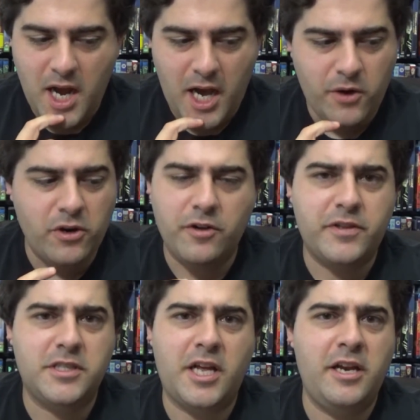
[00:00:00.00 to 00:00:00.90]
I don't know if
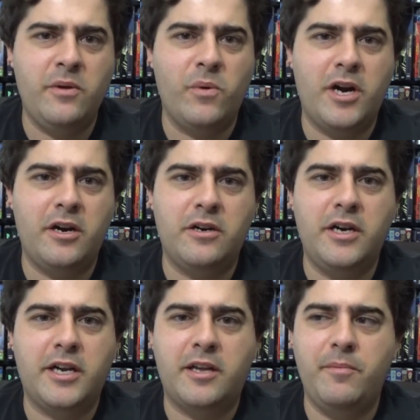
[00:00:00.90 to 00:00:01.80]
there's anywhere
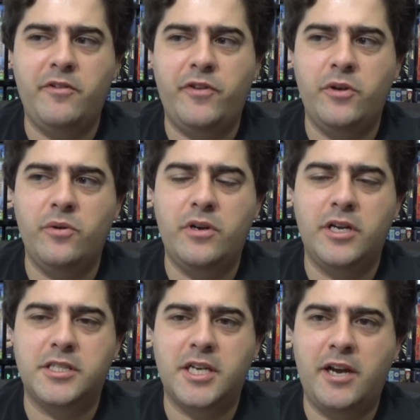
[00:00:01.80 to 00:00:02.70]
it can be viewed
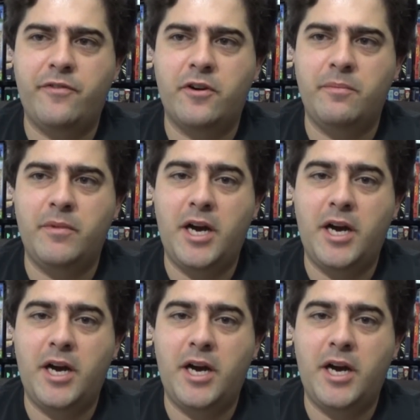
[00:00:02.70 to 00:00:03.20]
aside from...